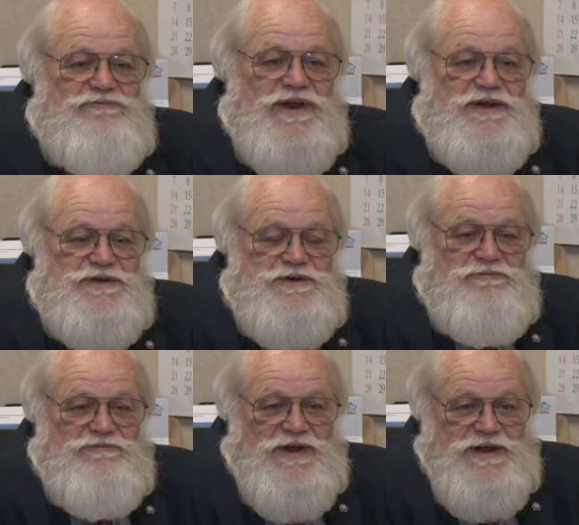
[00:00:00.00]
flag
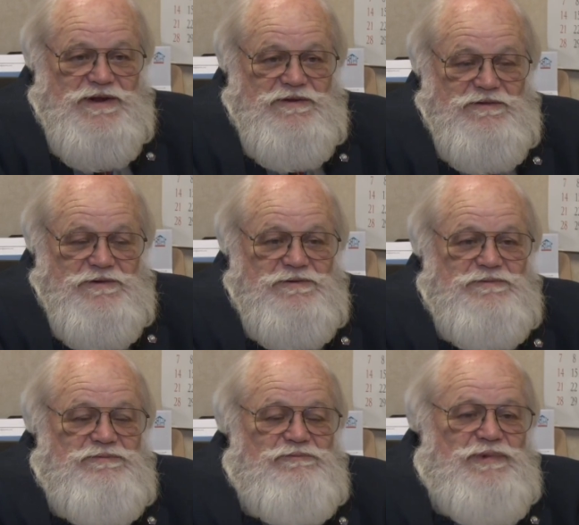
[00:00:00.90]
that will
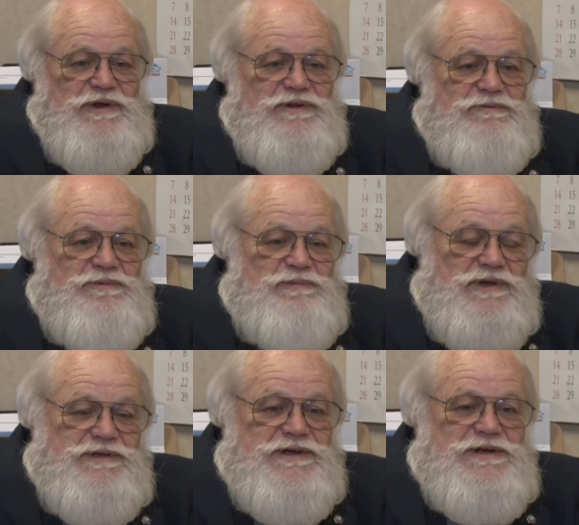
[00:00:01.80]
be on the
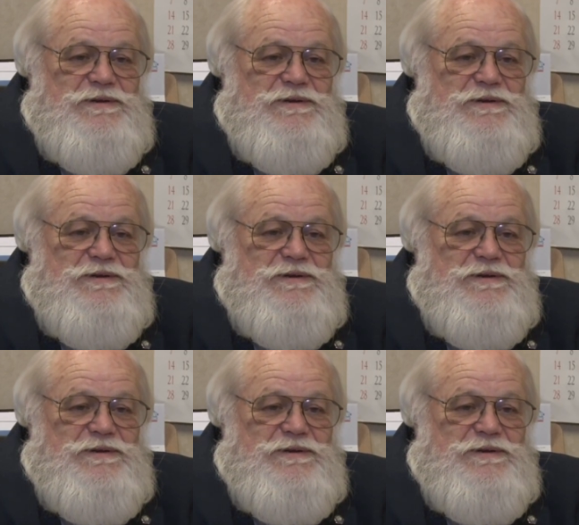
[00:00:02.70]
building.